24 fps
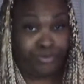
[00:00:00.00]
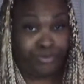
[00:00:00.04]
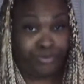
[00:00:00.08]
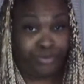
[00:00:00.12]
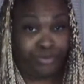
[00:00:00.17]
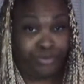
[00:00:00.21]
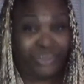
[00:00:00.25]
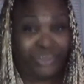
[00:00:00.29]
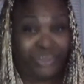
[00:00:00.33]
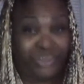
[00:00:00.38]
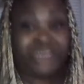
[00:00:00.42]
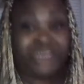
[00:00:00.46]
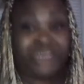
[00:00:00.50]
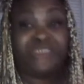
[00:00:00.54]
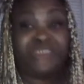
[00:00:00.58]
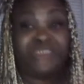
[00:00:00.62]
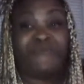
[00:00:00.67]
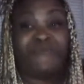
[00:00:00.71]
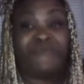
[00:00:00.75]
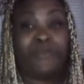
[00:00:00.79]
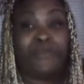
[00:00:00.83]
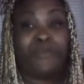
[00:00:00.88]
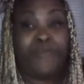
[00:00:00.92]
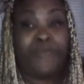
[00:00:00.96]
This is for
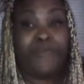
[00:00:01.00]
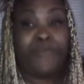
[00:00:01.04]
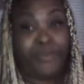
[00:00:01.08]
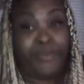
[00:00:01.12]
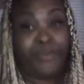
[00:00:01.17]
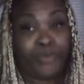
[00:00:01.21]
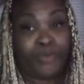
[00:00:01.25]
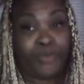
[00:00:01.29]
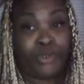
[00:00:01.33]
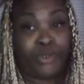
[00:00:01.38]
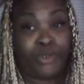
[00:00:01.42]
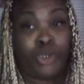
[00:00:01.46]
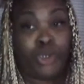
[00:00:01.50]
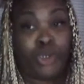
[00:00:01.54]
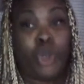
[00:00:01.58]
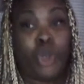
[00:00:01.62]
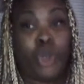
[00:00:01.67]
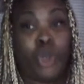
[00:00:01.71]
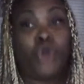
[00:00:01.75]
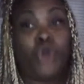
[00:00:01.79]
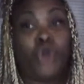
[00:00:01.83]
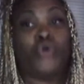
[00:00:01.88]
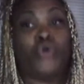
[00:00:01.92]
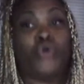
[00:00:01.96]
the people
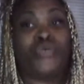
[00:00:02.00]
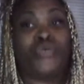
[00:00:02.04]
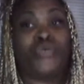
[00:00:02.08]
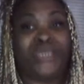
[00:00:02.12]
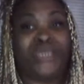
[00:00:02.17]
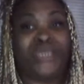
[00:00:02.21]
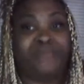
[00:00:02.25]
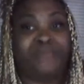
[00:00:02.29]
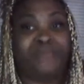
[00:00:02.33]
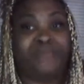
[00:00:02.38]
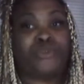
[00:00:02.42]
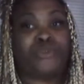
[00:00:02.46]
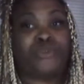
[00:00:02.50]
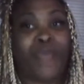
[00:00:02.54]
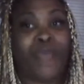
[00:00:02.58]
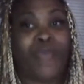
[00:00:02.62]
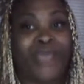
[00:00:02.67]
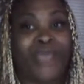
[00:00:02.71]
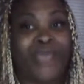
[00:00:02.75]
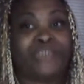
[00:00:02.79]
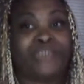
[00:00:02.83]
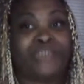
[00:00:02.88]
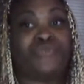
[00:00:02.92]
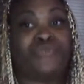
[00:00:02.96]
who keep
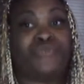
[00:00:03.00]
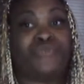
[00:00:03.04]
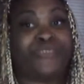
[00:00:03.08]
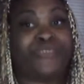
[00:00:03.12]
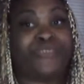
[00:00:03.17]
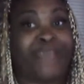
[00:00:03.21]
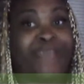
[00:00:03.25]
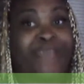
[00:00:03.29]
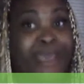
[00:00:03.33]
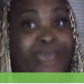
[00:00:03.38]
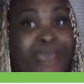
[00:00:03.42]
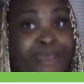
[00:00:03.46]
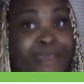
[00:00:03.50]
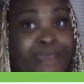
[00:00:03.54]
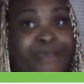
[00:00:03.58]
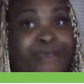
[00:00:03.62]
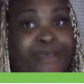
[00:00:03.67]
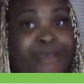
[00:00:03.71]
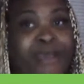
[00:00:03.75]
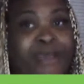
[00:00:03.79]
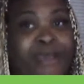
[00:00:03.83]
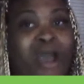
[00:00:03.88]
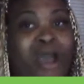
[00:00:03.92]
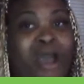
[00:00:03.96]
trying to say
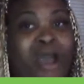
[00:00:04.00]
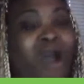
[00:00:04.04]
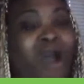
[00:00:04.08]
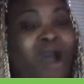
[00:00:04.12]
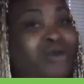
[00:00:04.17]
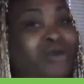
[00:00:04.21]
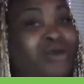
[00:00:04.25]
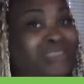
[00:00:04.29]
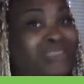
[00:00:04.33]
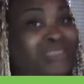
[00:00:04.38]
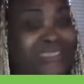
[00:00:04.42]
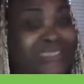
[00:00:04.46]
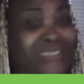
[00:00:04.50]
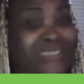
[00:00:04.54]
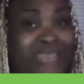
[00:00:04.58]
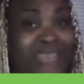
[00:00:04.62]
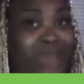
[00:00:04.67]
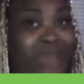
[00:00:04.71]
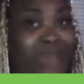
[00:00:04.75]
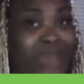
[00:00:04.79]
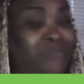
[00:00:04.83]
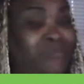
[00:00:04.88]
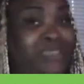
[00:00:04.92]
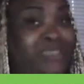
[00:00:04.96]
all she said
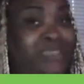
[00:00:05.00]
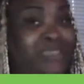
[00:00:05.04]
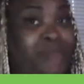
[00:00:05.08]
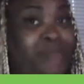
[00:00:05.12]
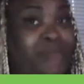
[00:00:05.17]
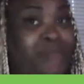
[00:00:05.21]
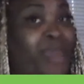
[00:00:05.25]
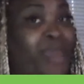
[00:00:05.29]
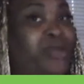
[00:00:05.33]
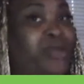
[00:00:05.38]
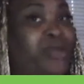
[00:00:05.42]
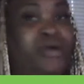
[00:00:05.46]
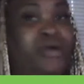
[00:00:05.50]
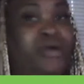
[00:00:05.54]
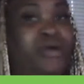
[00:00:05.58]
was he made her